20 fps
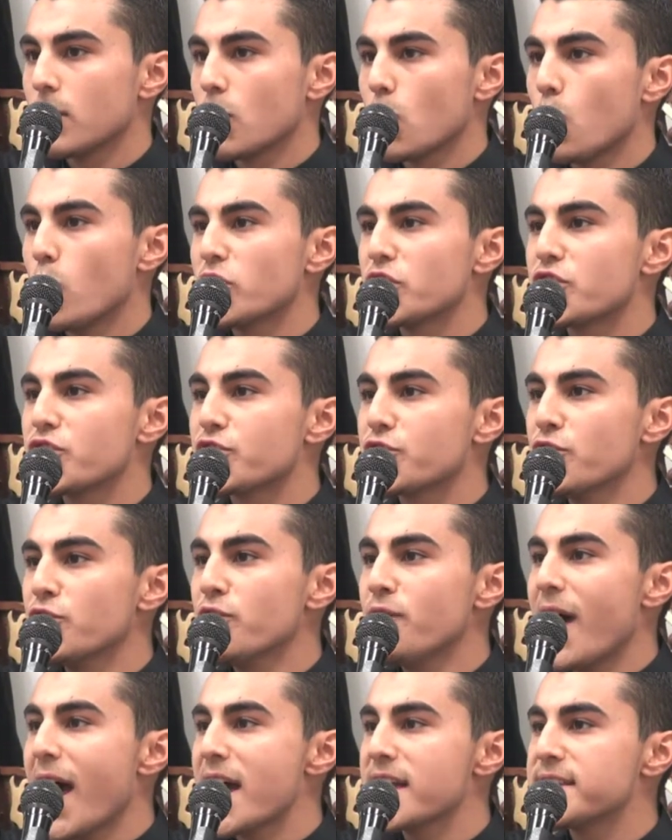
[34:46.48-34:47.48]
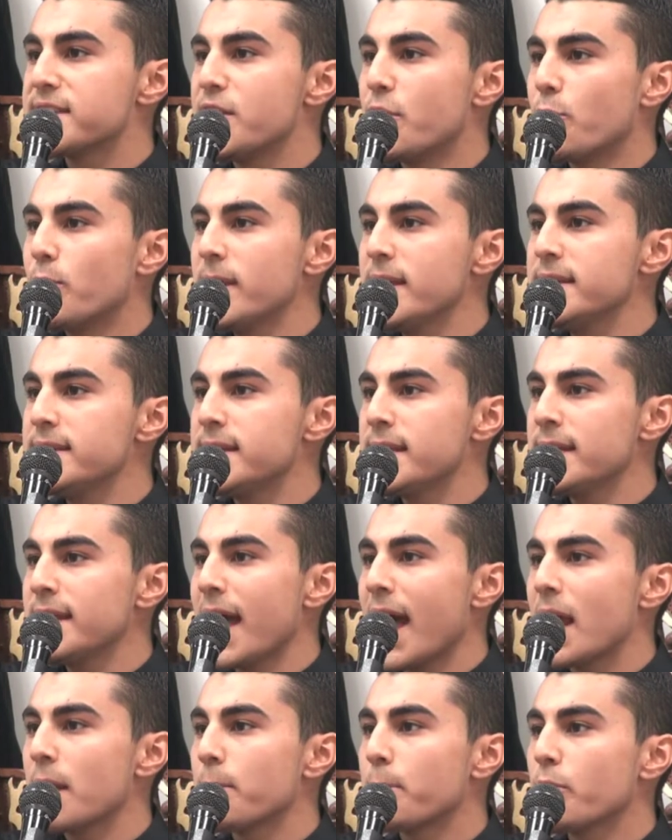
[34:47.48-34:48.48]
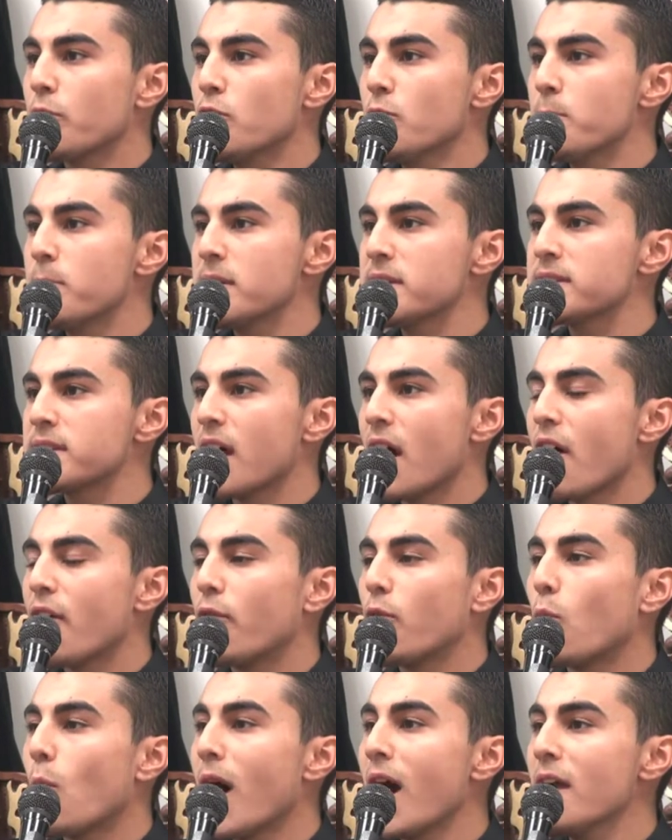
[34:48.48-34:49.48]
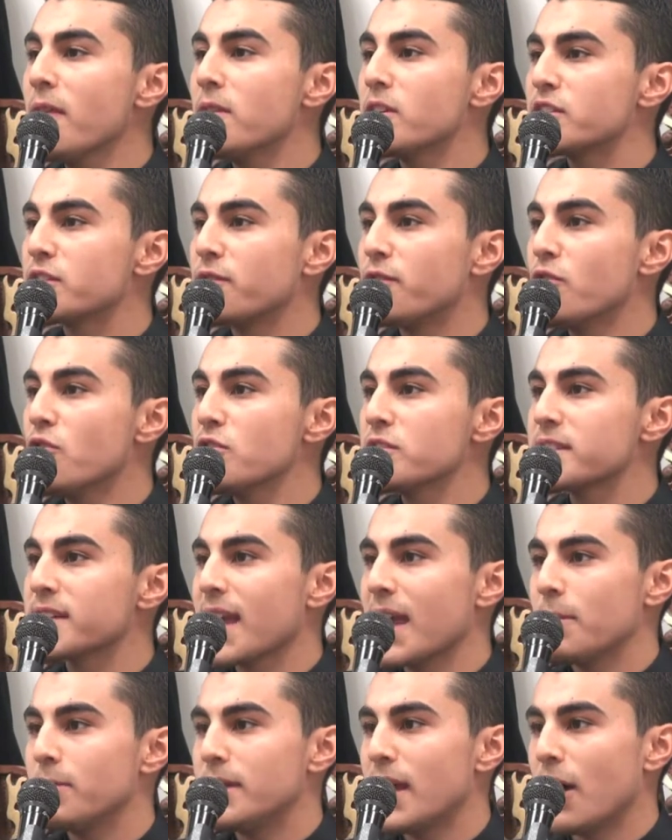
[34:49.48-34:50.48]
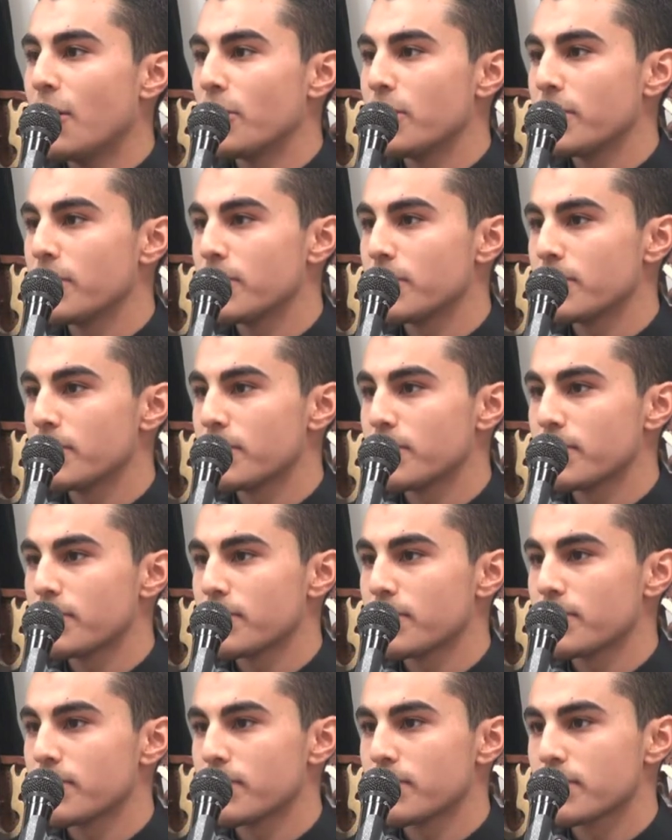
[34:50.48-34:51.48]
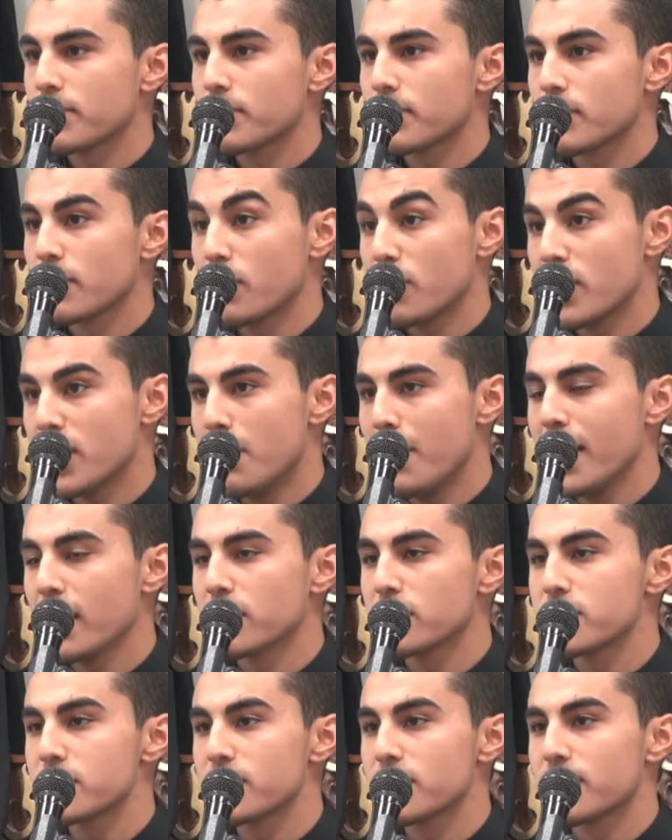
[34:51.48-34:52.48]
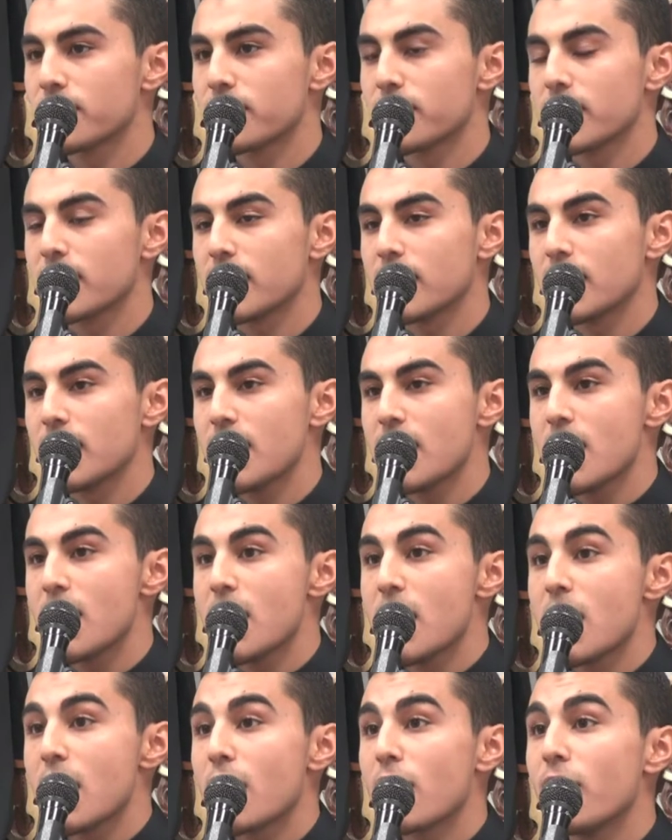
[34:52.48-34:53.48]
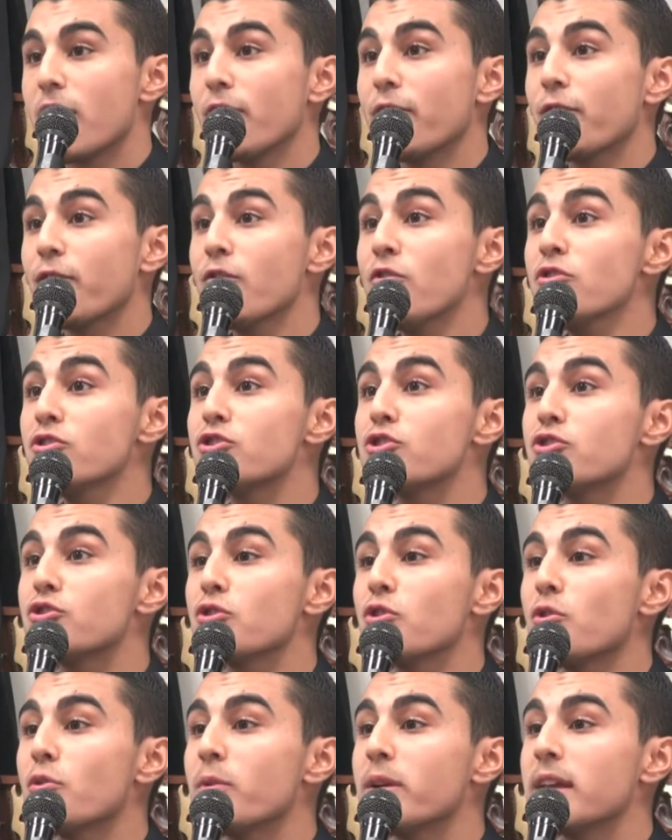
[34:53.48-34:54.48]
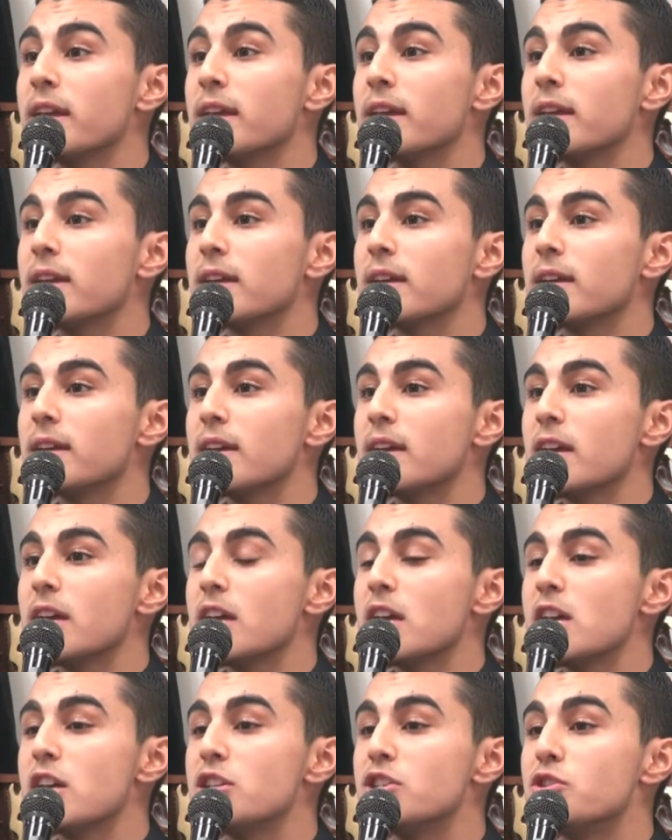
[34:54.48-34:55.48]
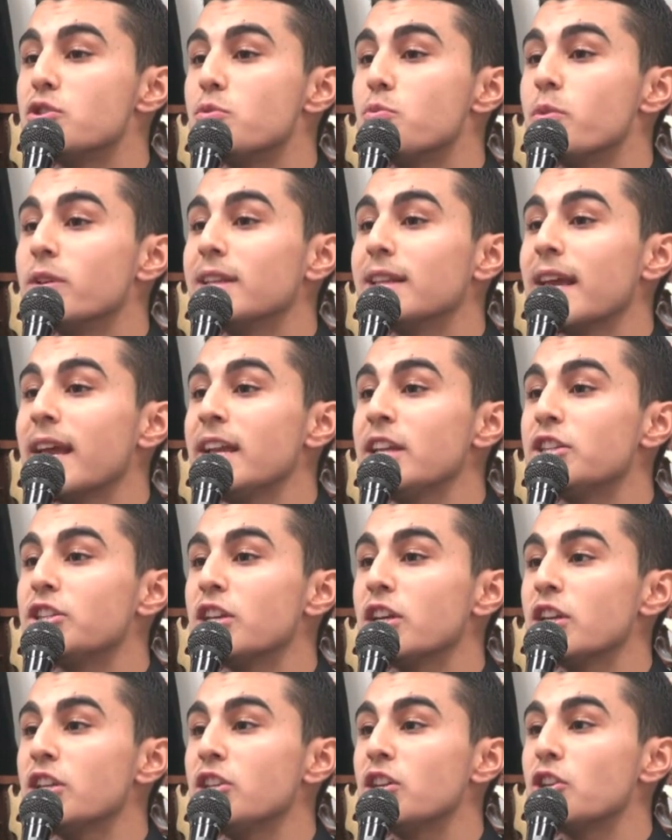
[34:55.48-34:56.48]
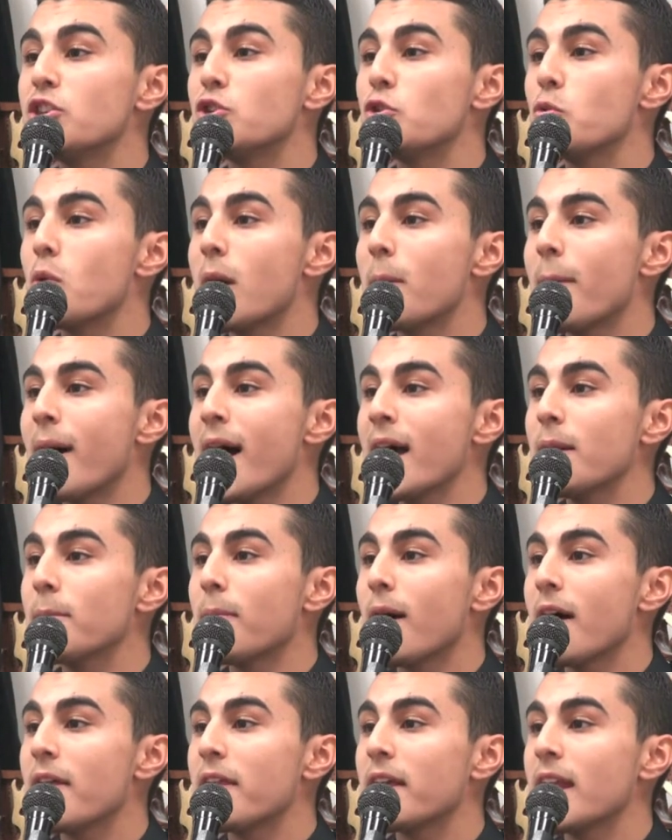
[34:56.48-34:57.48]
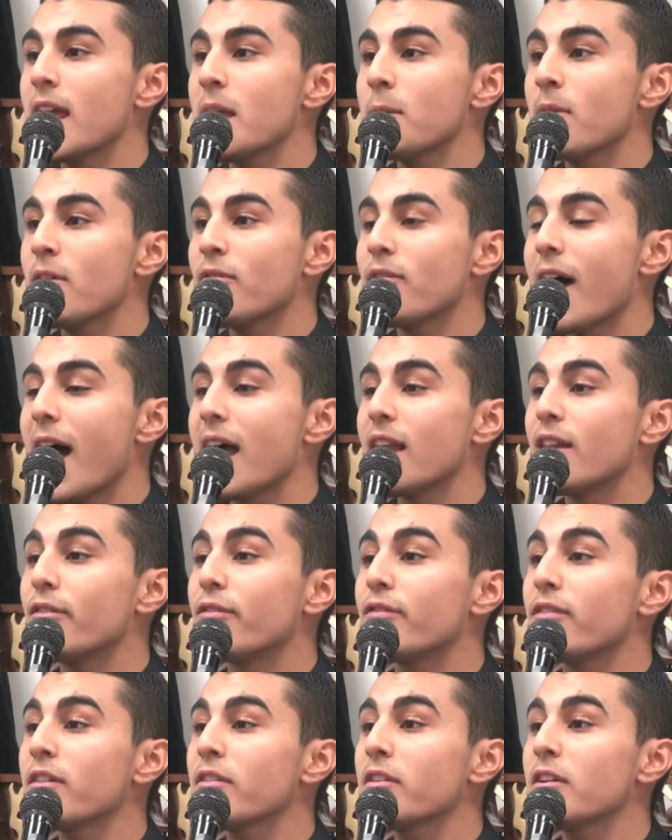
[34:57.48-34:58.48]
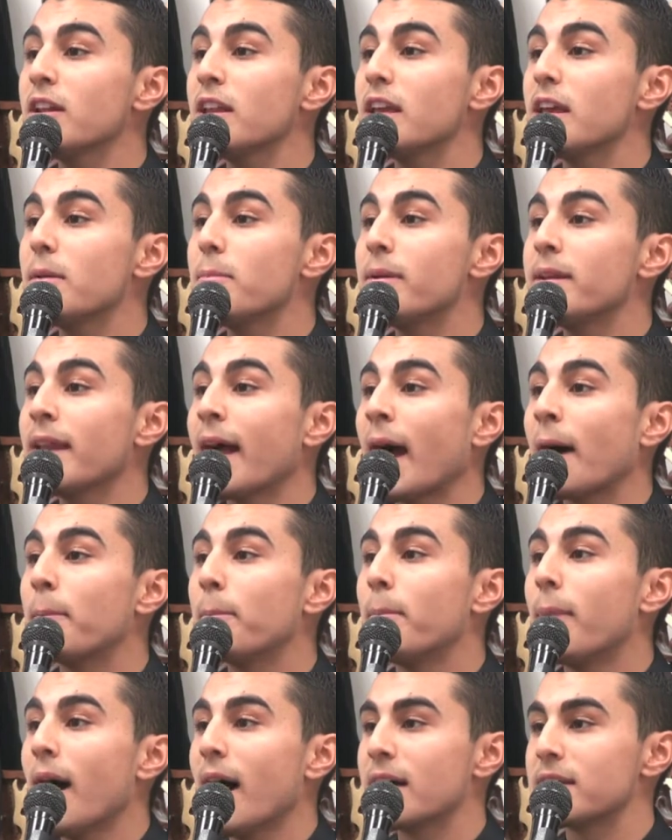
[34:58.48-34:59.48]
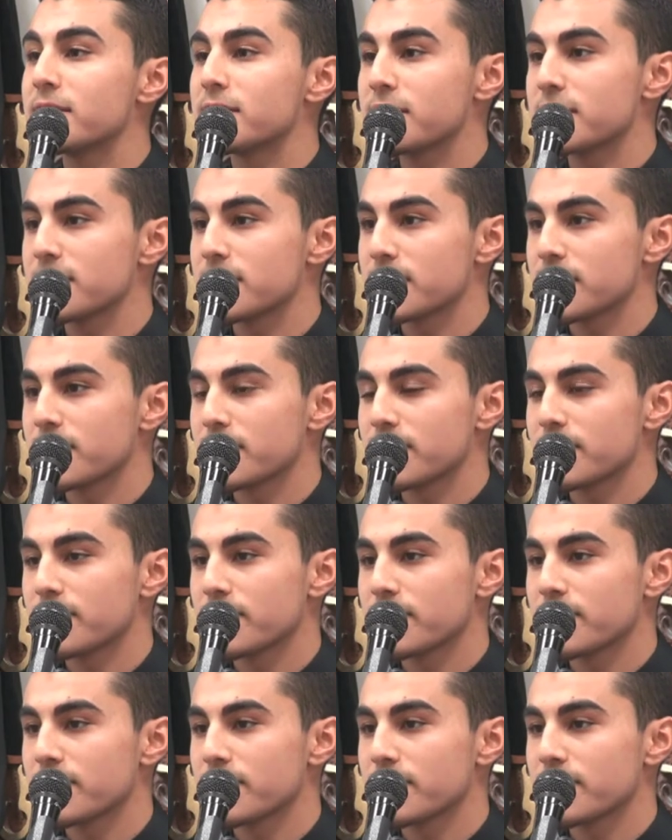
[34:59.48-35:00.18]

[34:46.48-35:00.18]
which serve as the reason and purpose of why this verse came down for the males. The first story is related to a man by the name of Al-Fadl ibn Abbas.